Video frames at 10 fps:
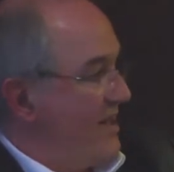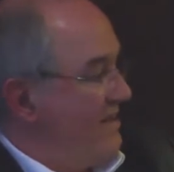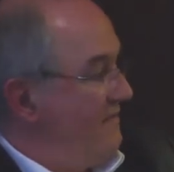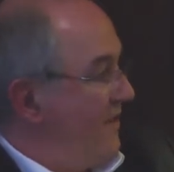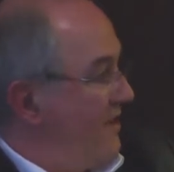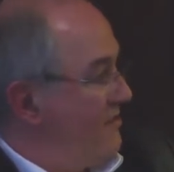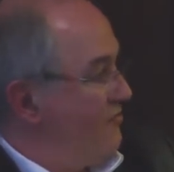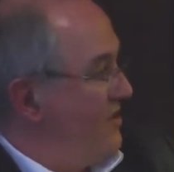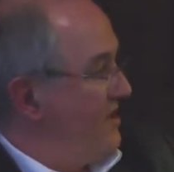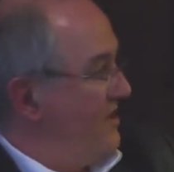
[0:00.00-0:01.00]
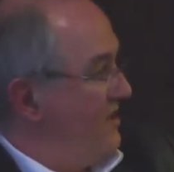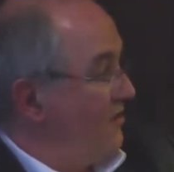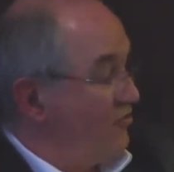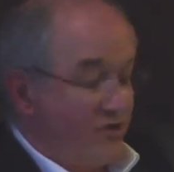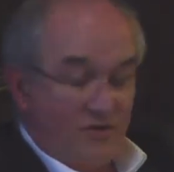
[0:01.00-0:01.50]
ratify the treaty, or
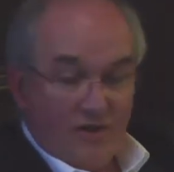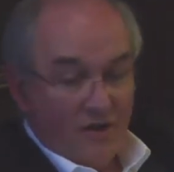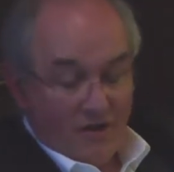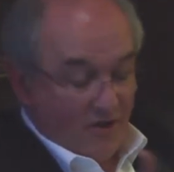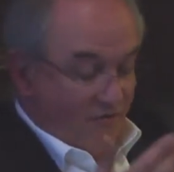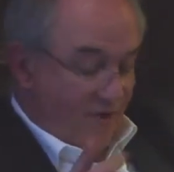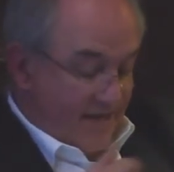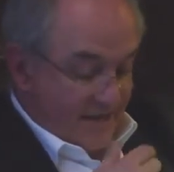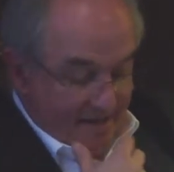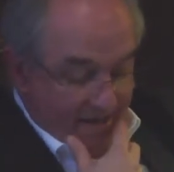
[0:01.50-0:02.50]
just write it